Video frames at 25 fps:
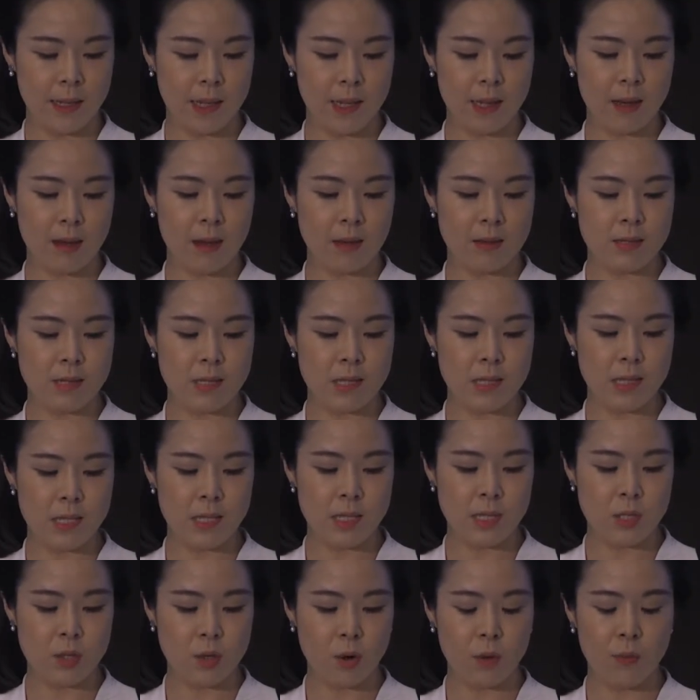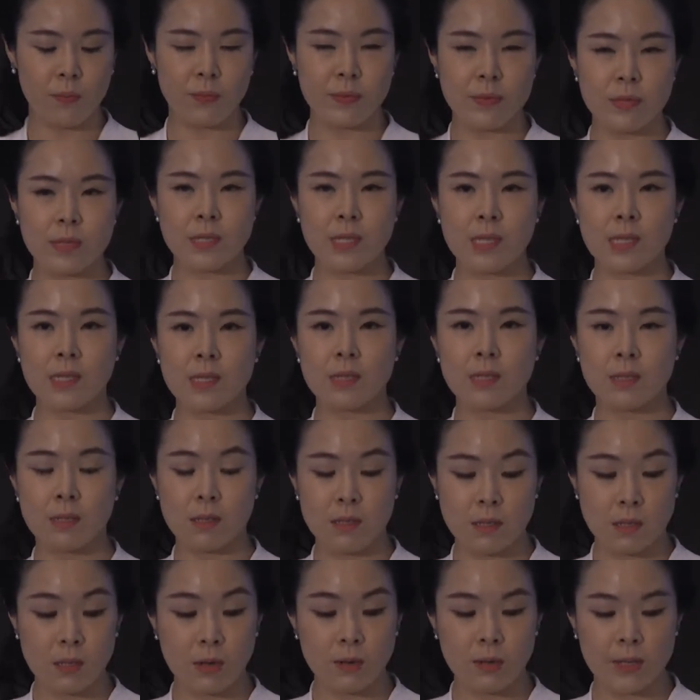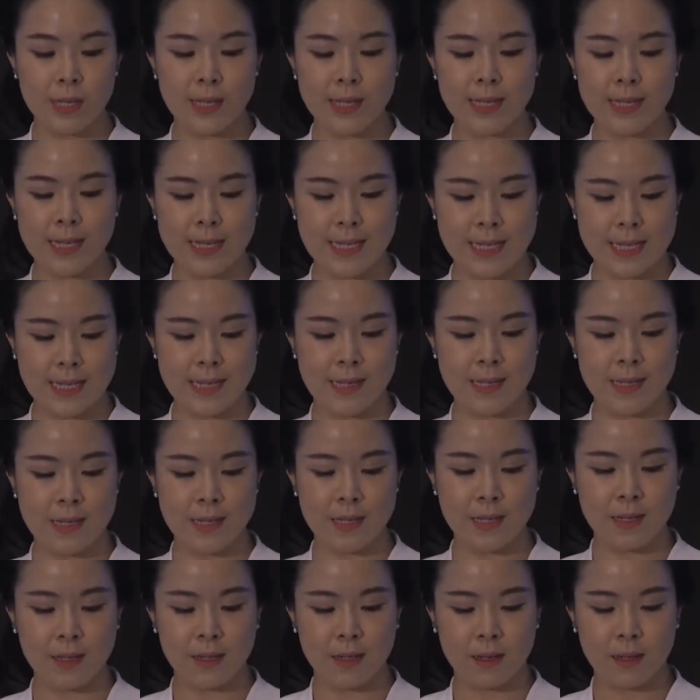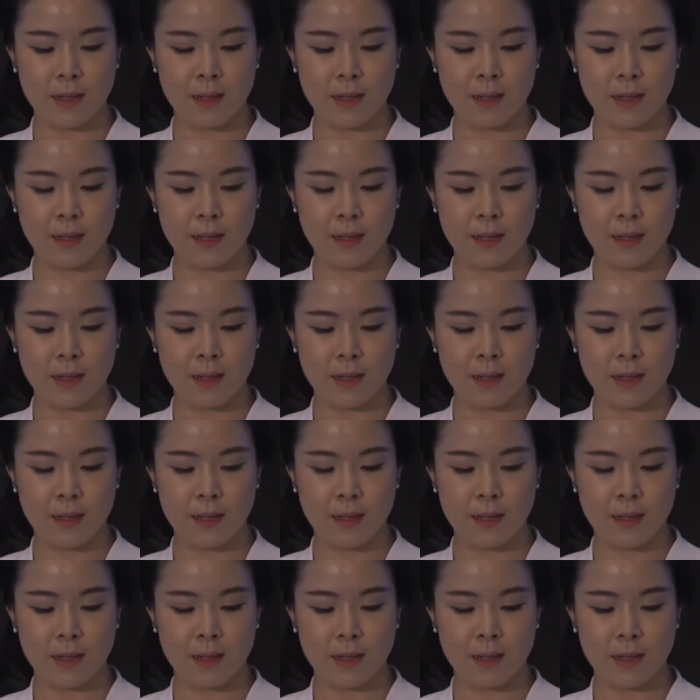It consists of 13 digits.